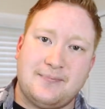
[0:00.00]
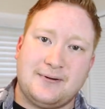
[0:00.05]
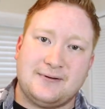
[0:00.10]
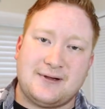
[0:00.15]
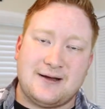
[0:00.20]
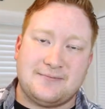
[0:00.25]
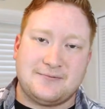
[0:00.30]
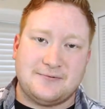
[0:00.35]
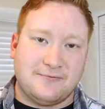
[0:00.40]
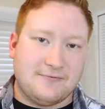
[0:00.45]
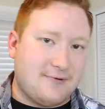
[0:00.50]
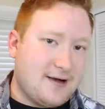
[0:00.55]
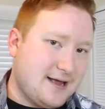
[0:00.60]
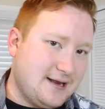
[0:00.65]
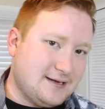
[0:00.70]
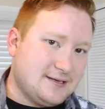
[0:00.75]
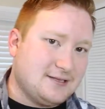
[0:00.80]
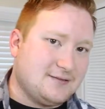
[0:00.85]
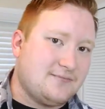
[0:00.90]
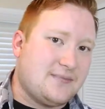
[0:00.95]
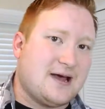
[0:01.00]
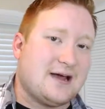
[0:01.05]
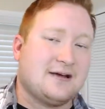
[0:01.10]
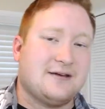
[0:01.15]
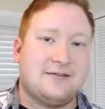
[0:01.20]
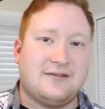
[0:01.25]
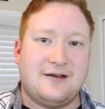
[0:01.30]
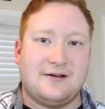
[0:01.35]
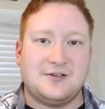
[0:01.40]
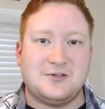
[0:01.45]
plopped right into the
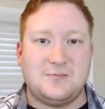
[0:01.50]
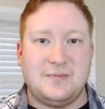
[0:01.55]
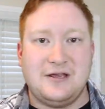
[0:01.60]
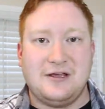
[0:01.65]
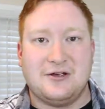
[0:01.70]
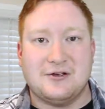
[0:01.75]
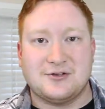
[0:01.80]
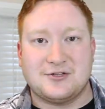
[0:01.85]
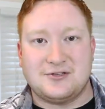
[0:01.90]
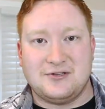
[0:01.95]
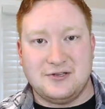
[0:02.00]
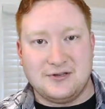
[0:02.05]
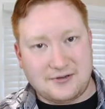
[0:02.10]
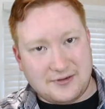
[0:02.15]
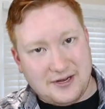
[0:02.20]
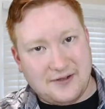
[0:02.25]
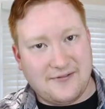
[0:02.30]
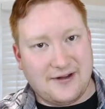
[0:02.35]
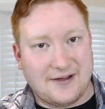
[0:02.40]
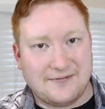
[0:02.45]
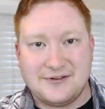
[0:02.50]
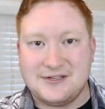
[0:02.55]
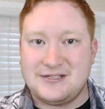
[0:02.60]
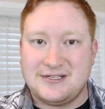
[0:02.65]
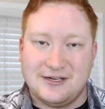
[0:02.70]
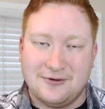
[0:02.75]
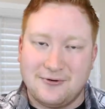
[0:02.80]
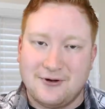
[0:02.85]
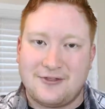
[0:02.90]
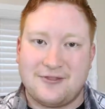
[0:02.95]
back of their speaker, so you don't even have to
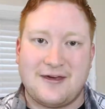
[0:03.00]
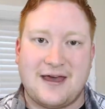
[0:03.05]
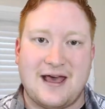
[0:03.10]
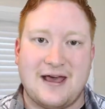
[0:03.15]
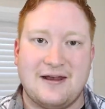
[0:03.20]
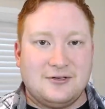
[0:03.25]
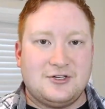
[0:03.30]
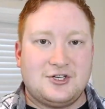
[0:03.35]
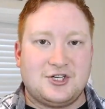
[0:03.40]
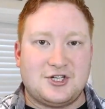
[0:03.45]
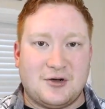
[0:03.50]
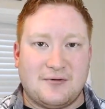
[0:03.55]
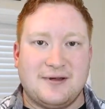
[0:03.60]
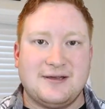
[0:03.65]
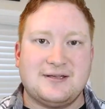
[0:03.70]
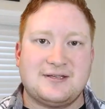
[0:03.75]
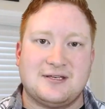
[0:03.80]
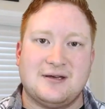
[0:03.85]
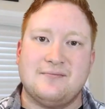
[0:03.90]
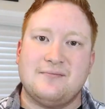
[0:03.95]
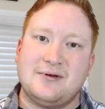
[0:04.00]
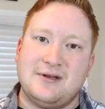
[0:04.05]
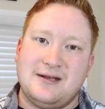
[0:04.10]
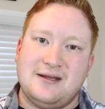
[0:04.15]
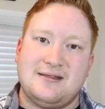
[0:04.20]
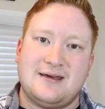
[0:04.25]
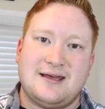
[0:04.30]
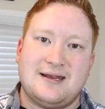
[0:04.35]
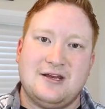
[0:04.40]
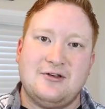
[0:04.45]
deal with that. Showing
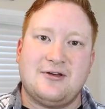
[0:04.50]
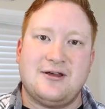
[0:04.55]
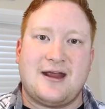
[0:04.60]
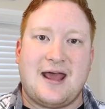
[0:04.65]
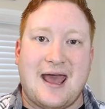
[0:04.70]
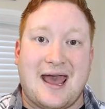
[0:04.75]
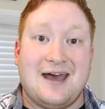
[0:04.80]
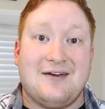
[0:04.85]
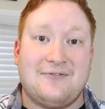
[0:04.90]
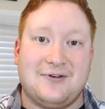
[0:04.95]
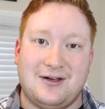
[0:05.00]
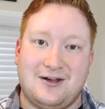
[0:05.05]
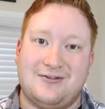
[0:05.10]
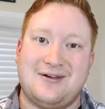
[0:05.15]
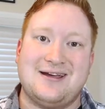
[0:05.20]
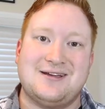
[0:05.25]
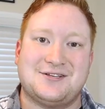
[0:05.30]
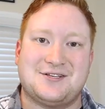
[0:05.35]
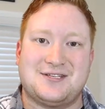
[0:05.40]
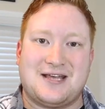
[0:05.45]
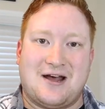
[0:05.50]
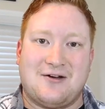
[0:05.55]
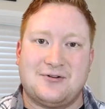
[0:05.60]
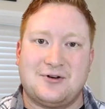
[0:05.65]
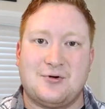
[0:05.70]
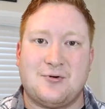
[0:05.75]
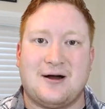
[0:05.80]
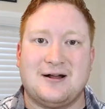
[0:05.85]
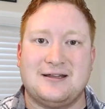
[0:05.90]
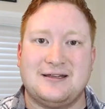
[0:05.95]
somebody that you can have a great
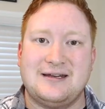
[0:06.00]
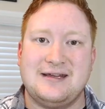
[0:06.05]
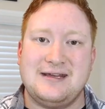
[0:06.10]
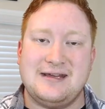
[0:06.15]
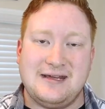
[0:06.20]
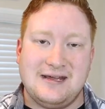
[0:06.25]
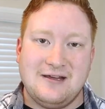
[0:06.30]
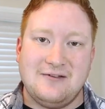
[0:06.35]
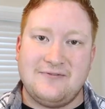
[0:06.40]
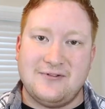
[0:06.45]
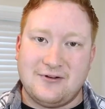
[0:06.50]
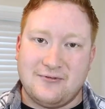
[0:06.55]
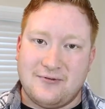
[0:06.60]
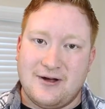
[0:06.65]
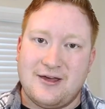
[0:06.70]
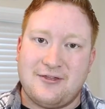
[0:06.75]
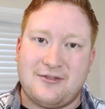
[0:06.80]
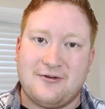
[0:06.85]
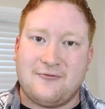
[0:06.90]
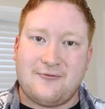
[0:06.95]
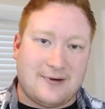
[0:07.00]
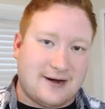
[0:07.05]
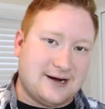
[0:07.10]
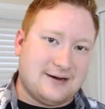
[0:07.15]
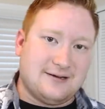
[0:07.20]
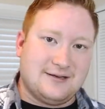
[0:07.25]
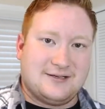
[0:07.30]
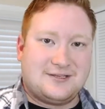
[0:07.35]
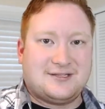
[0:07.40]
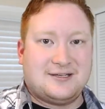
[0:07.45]
sound quality even with a
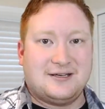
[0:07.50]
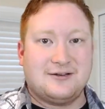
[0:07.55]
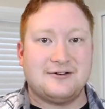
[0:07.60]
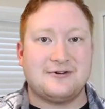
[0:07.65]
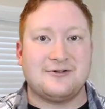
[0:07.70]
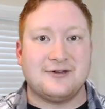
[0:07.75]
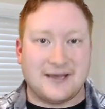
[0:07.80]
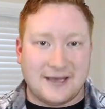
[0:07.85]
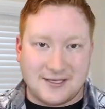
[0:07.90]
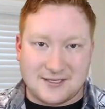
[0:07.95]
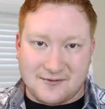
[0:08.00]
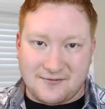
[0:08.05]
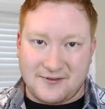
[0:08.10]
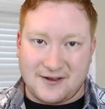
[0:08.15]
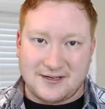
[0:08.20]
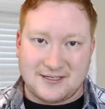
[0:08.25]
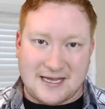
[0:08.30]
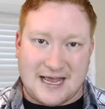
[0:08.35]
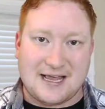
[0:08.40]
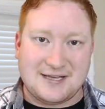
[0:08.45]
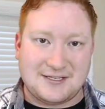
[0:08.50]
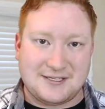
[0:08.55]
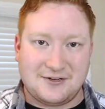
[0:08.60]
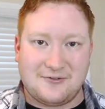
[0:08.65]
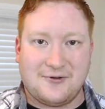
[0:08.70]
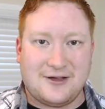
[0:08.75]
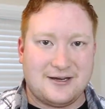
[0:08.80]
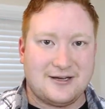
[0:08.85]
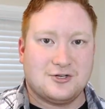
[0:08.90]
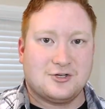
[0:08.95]
wireless signal is a
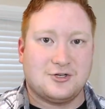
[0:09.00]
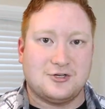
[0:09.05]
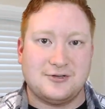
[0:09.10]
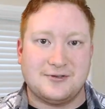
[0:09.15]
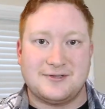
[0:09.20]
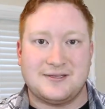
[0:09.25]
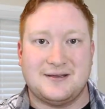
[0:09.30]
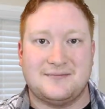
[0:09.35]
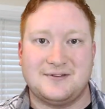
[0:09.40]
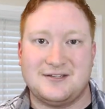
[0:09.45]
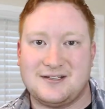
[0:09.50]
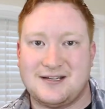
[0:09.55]
fantastic way to introduce them to